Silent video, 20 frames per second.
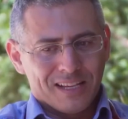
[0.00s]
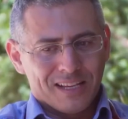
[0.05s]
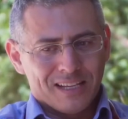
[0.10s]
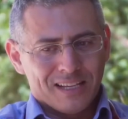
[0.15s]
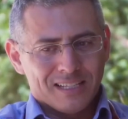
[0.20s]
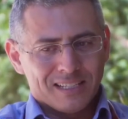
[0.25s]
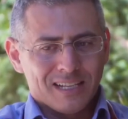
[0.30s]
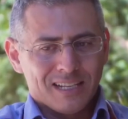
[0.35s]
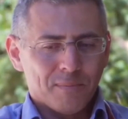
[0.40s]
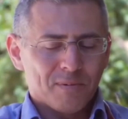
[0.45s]

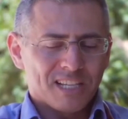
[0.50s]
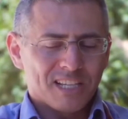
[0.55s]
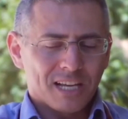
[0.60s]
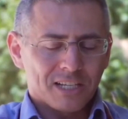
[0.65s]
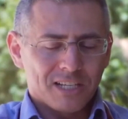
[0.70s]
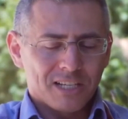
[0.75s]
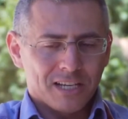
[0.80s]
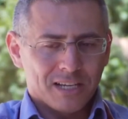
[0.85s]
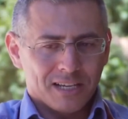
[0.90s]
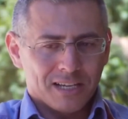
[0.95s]
sleep is
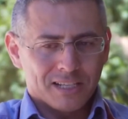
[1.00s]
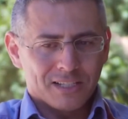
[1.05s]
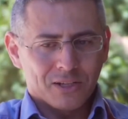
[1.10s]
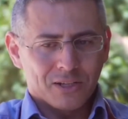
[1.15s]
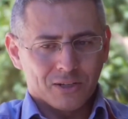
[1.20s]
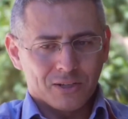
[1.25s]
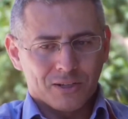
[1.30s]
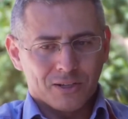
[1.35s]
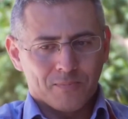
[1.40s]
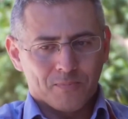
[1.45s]
actually
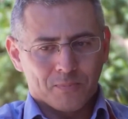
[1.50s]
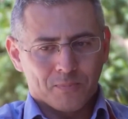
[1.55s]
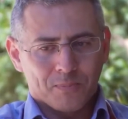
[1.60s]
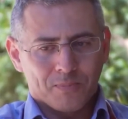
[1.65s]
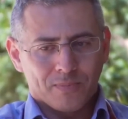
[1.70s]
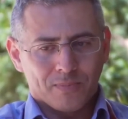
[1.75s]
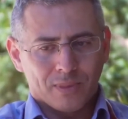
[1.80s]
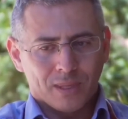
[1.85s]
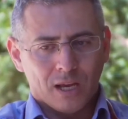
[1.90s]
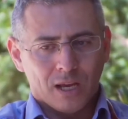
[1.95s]

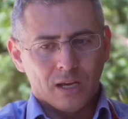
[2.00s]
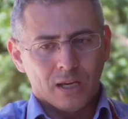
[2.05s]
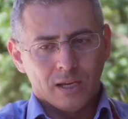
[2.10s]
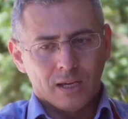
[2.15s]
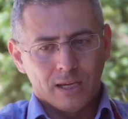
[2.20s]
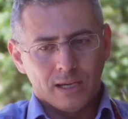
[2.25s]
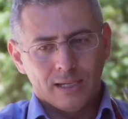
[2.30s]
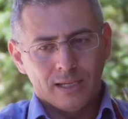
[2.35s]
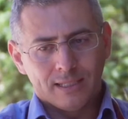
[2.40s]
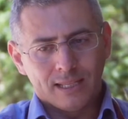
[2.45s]

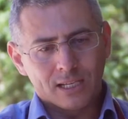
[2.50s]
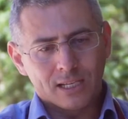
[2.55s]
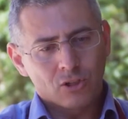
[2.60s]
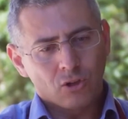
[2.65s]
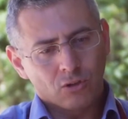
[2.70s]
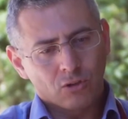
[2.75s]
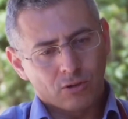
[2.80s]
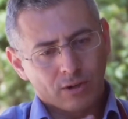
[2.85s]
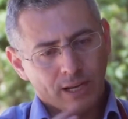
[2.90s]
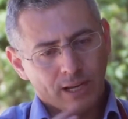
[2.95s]
it does
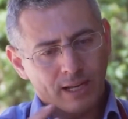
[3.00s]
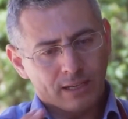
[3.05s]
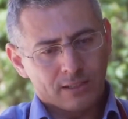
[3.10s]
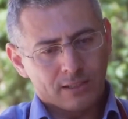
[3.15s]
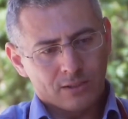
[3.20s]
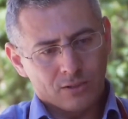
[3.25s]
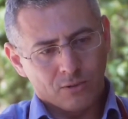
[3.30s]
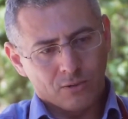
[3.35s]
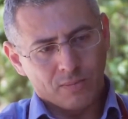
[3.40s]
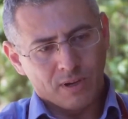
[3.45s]
all connect.
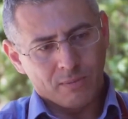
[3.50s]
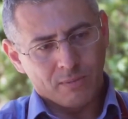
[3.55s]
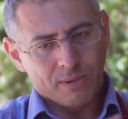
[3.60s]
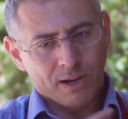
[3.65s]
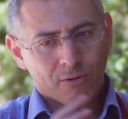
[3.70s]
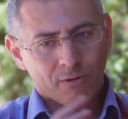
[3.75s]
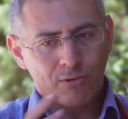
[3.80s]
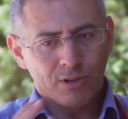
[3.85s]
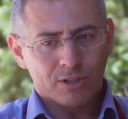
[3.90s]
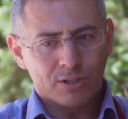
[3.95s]
So my
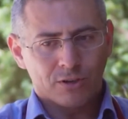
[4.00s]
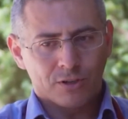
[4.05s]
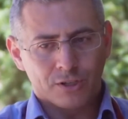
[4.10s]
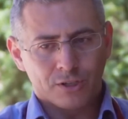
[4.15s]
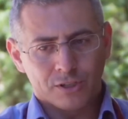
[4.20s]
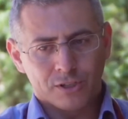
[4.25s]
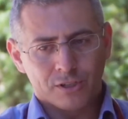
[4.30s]
research